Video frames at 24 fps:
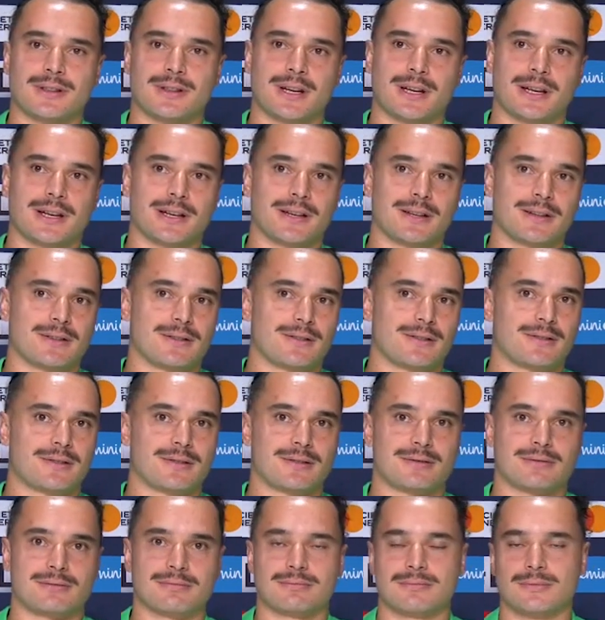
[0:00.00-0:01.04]

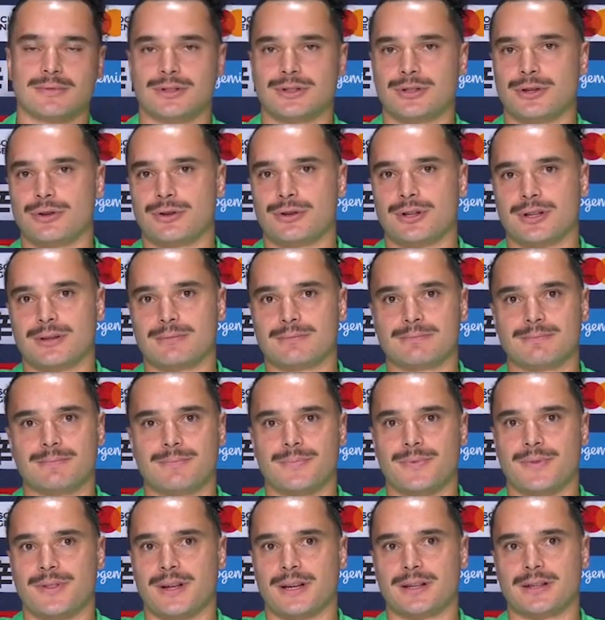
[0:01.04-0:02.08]
There's you can
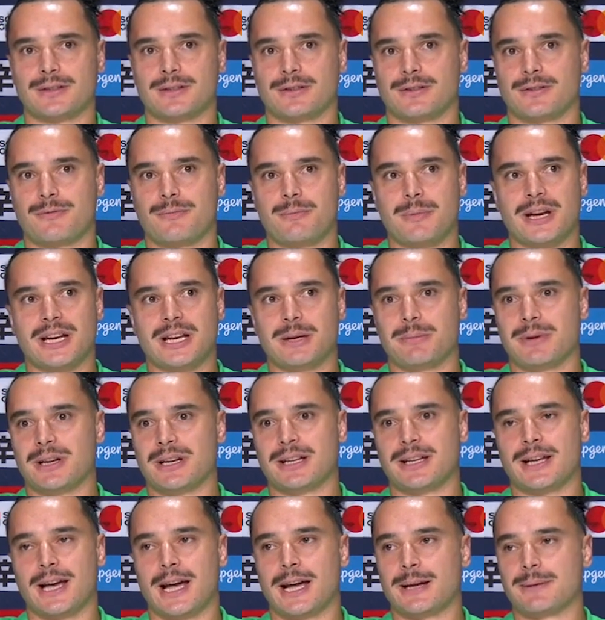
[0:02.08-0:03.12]
think of many
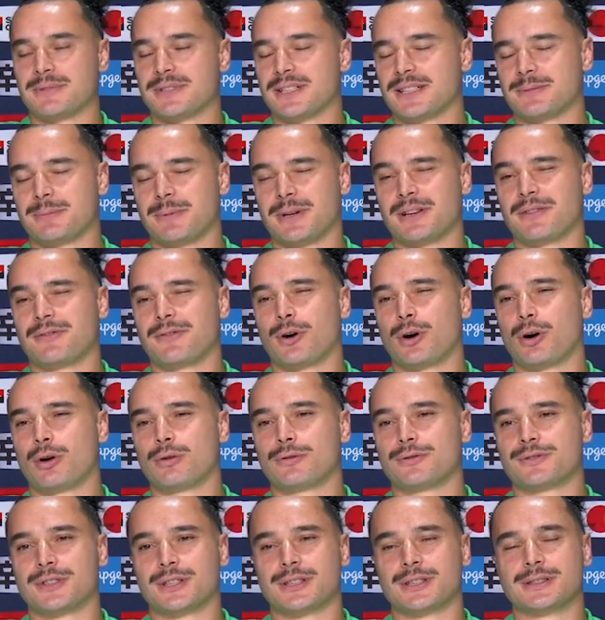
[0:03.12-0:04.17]
many games he's been
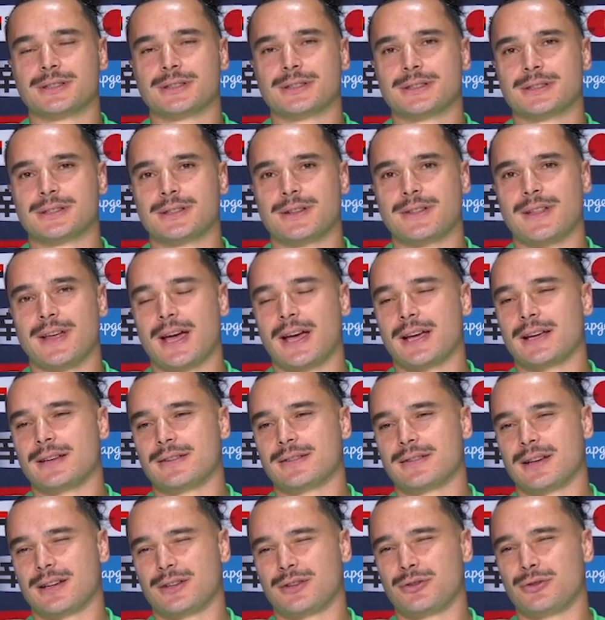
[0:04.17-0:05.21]
involved in that
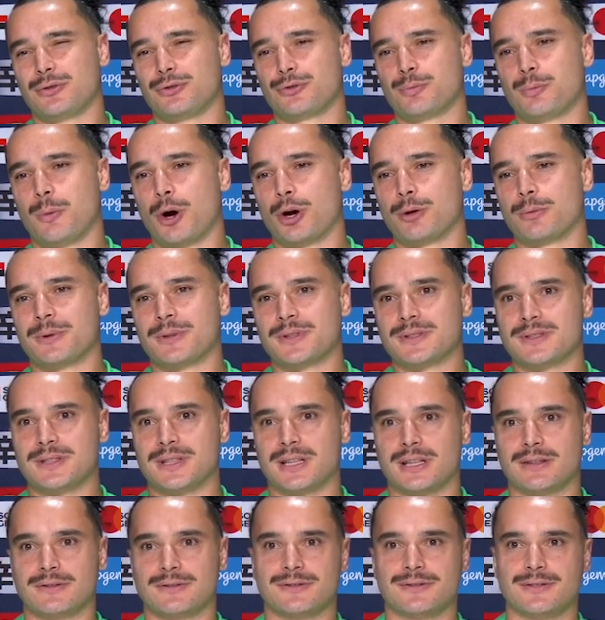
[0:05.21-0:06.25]
he's had huge moments
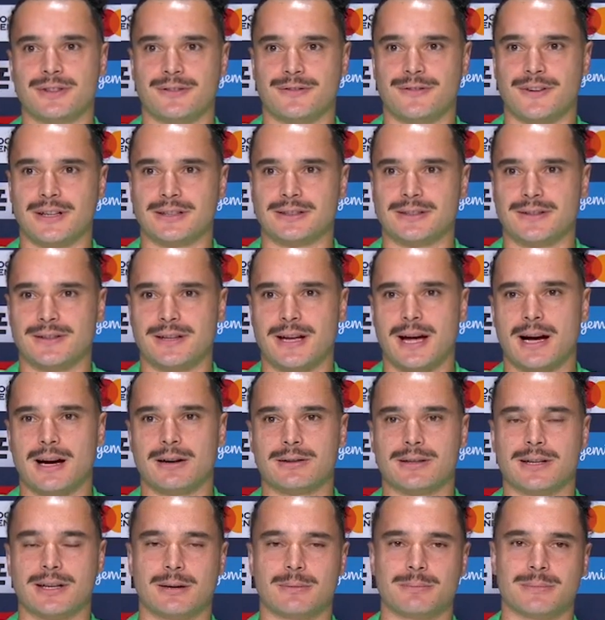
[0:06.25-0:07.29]
that have affected the
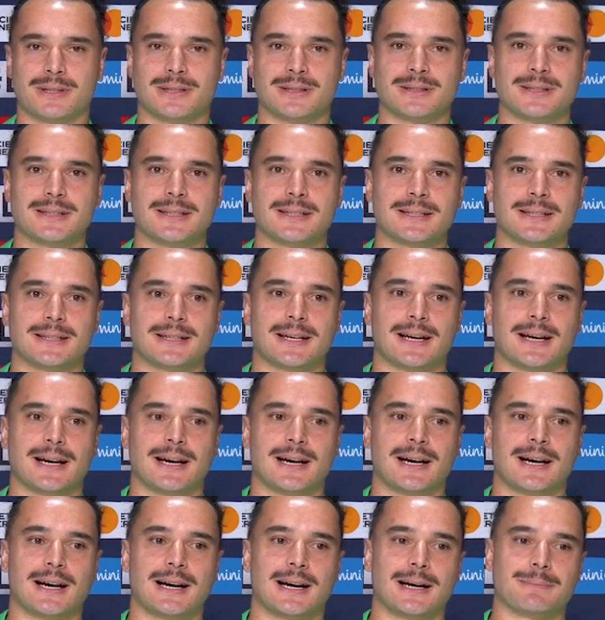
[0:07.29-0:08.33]
outcome and.
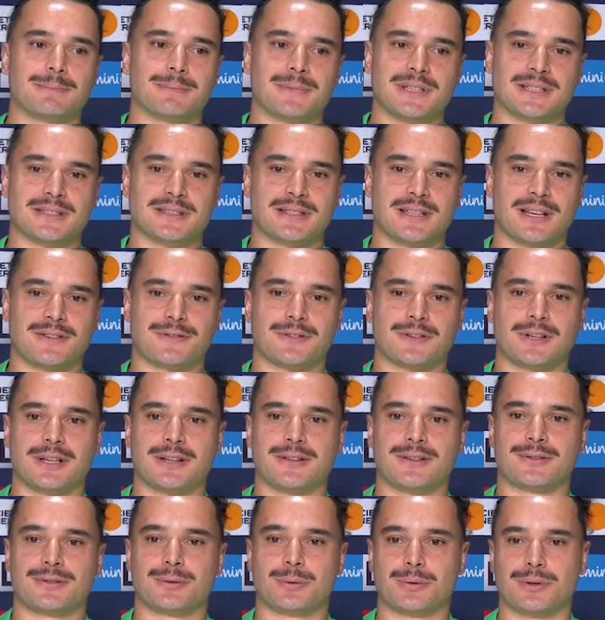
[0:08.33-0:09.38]
Um, he's
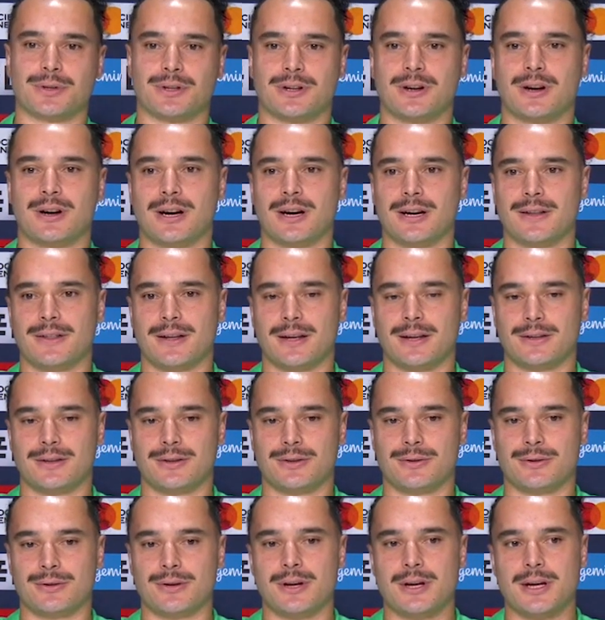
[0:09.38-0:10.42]
definitely the sort of guy that
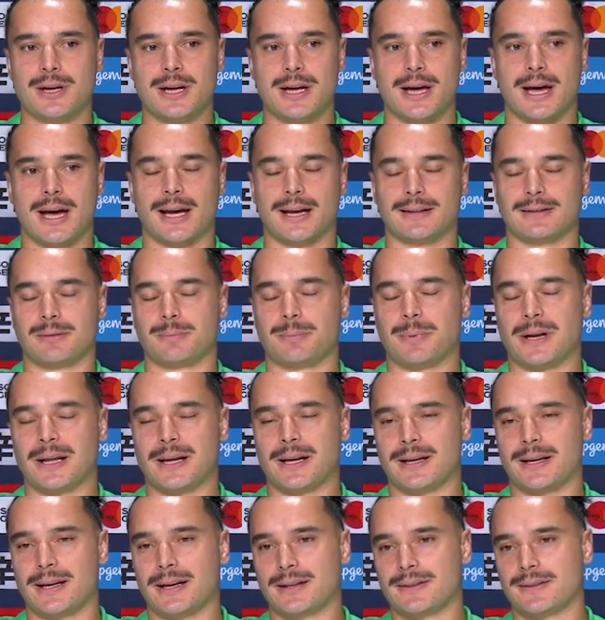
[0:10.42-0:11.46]
you hate to
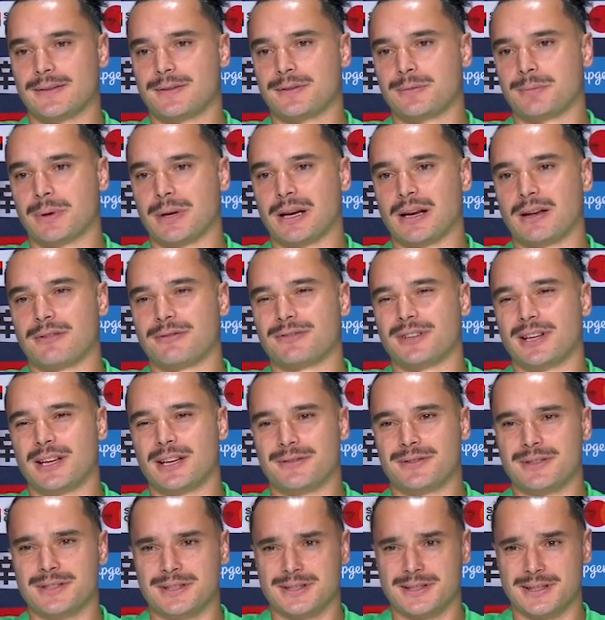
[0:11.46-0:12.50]
play against but love to
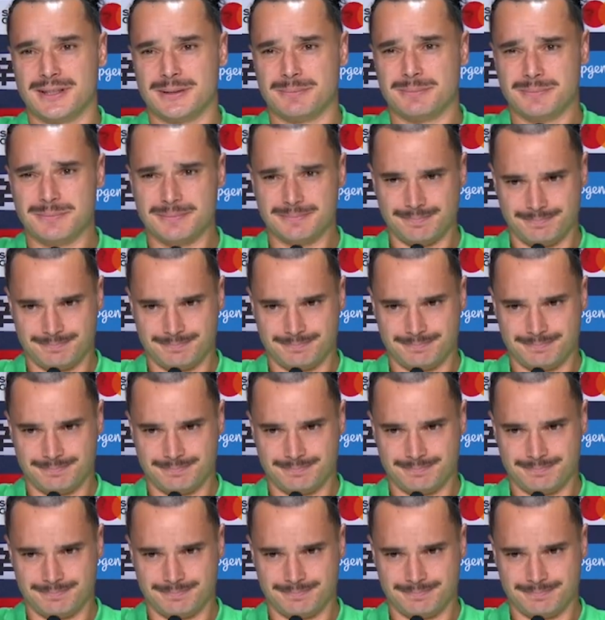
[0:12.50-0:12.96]
have in your team.